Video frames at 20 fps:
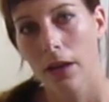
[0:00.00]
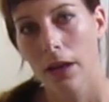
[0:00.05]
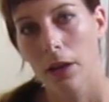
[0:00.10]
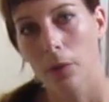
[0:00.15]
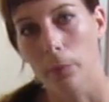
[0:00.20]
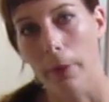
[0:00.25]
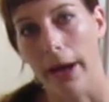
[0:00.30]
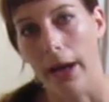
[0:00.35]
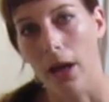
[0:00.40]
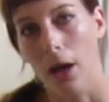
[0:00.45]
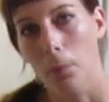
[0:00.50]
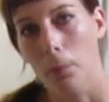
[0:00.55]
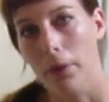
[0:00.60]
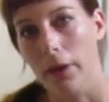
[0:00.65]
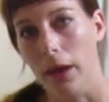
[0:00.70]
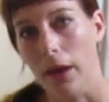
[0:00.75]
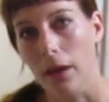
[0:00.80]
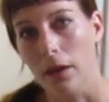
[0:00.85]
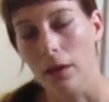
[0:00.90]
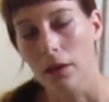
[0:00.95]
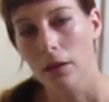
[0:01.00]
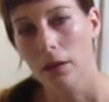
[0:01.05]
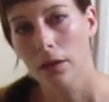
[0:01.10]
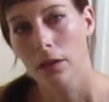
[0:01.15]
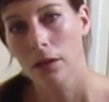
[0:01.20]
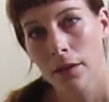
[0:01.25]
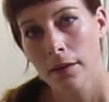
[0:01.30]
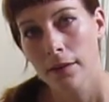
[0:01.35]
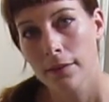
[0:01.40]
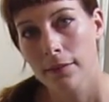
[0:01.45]
and back up again.
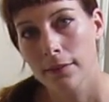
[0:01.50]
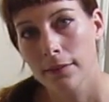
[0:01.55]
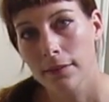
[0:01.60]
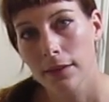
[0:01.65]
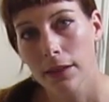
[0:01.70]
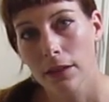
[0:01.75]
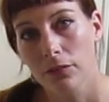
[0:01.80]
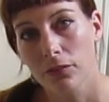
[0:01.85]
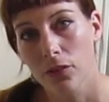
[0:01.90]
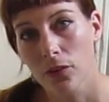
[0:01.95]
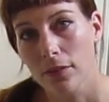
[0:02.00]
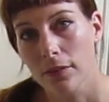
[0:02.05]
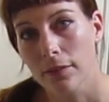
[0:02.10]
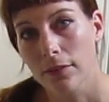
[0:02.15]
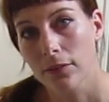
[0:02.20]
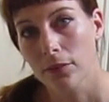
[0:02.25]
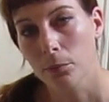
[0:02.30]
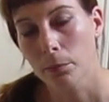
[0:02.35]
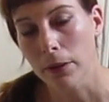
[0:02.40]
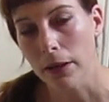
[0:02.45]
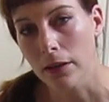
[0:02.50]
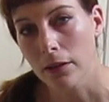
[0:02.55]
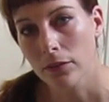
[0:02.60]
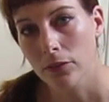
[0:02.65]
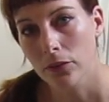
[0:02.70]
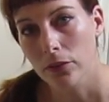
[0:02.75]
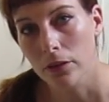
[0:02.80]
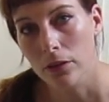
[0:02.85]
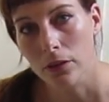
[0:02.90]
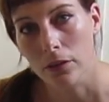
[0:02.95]
See if you can spin
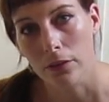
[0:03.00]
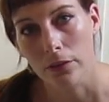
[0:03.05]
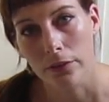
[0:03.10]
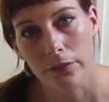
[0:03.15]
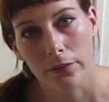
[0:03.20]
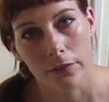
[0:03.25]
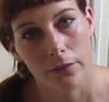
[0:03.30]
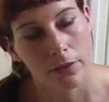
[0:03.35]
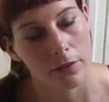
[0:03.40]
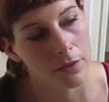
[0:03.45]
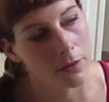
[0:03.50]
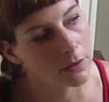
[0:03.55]
in circles.